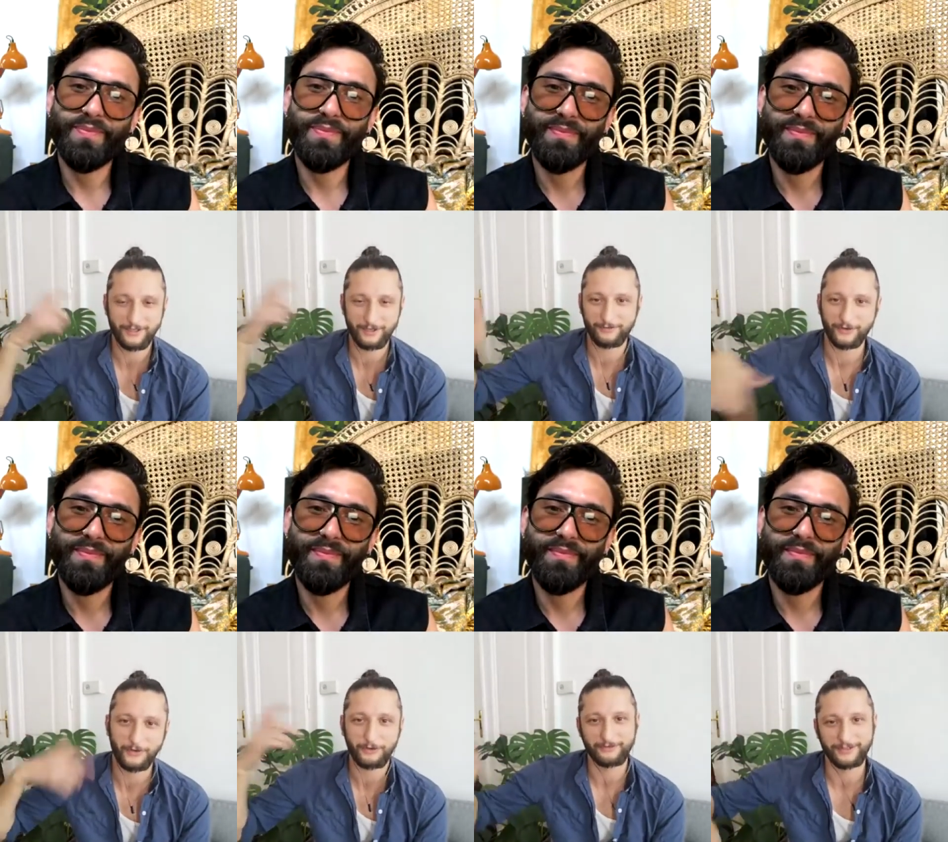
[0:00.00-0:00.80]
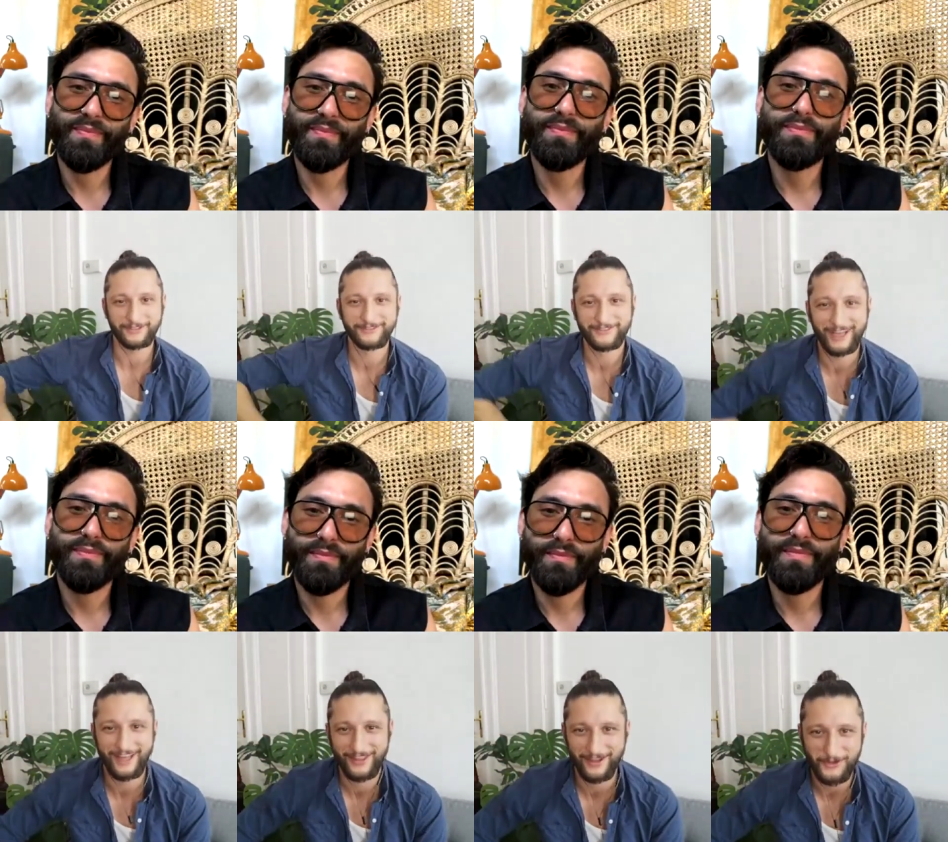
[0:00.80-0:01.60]
Speaker 1: it over and over,
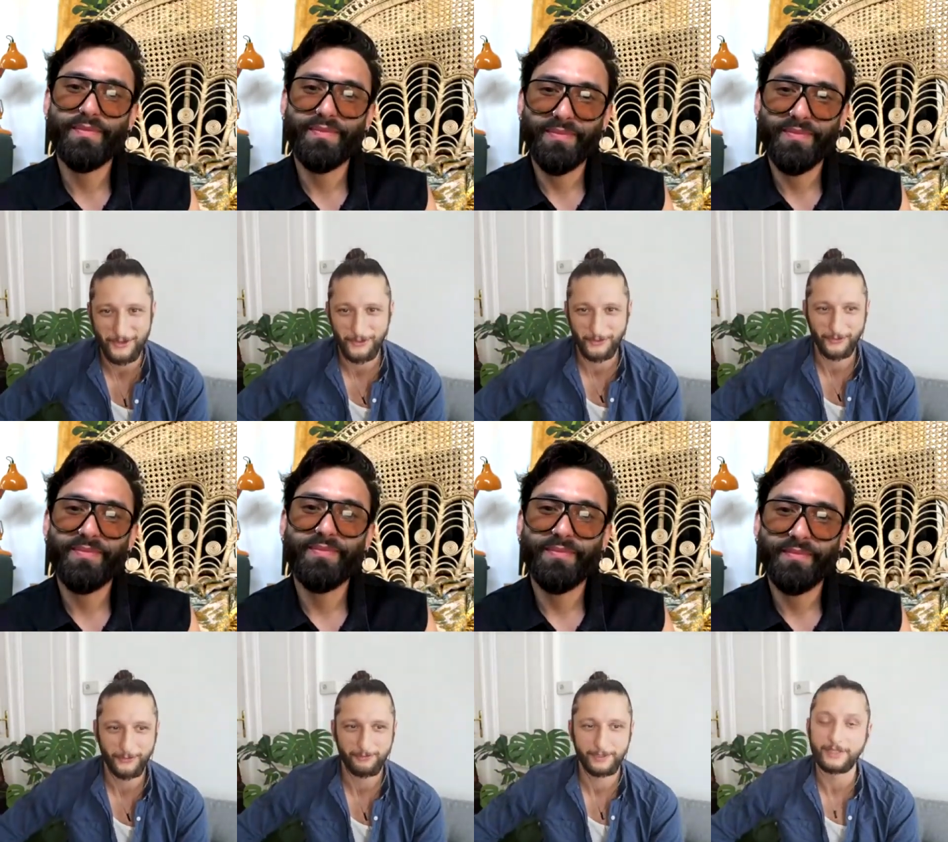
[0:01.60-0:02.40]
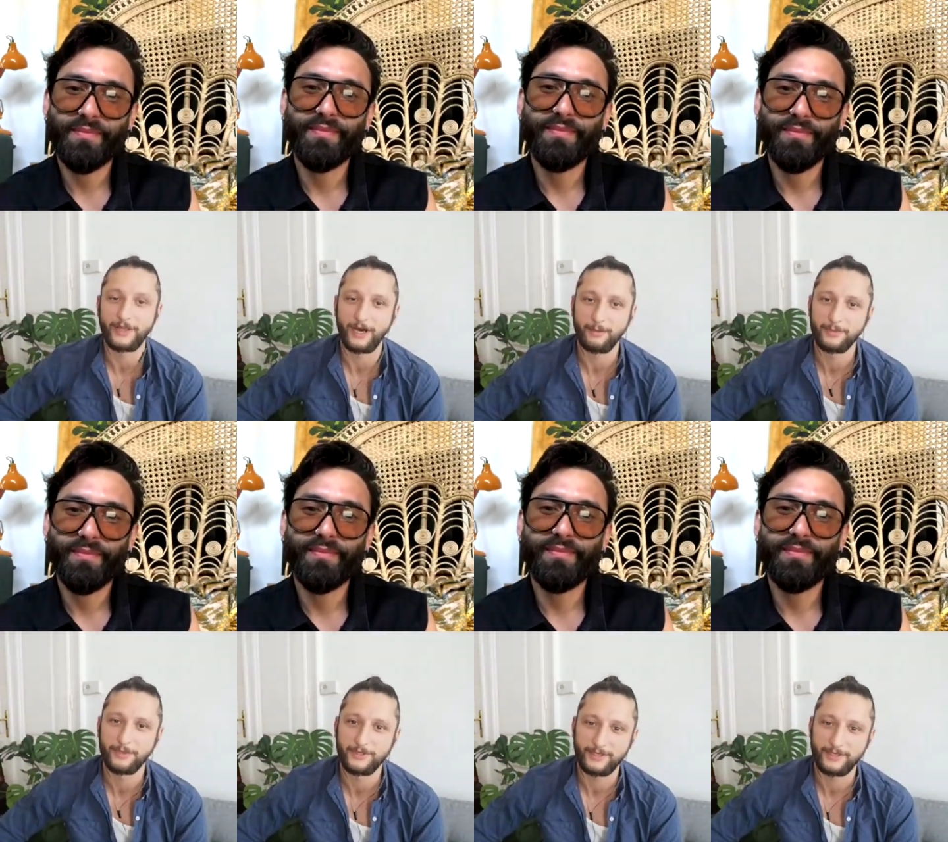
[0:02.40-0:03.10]
and then you build up